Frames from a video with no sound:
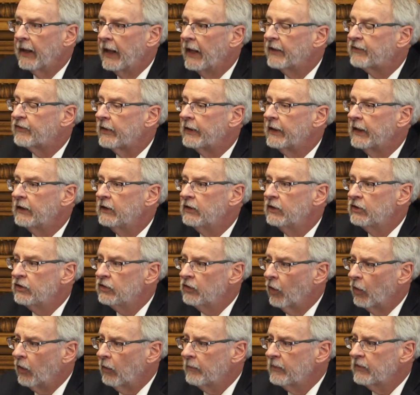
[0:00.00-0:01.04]
It's an
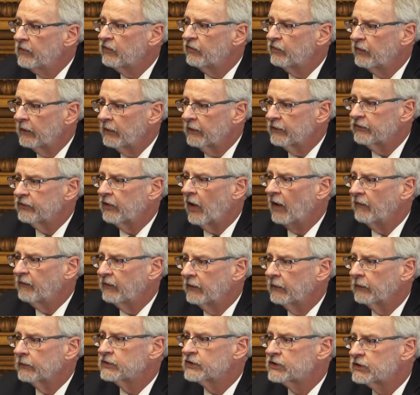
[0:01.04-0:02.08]
enormous
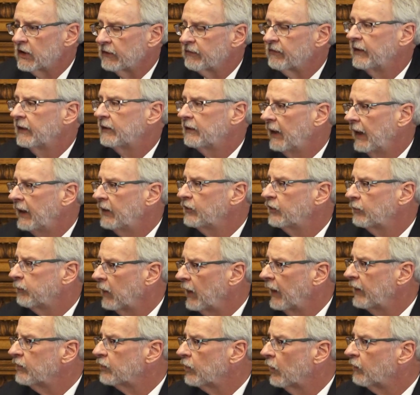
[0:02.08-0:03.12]
philosophical shift that takes
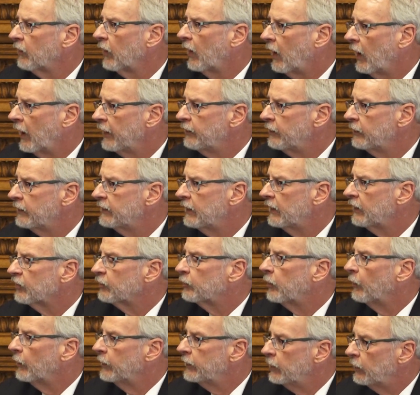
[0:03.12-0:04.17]
place over 100 years,
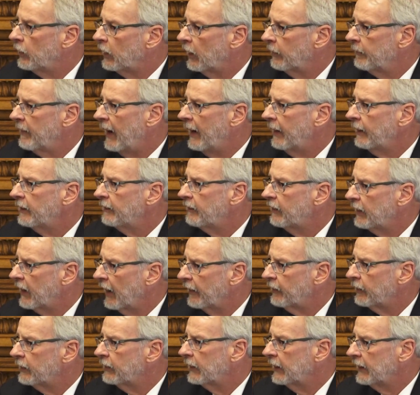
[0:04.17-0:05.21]
but when you come out at the
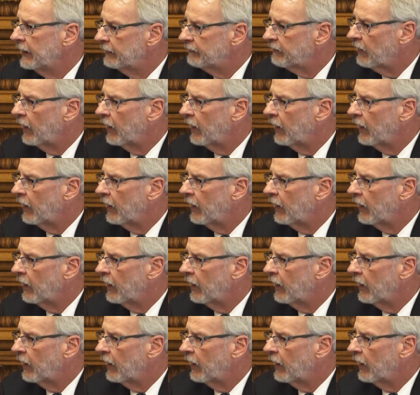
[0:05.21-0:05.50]
other end of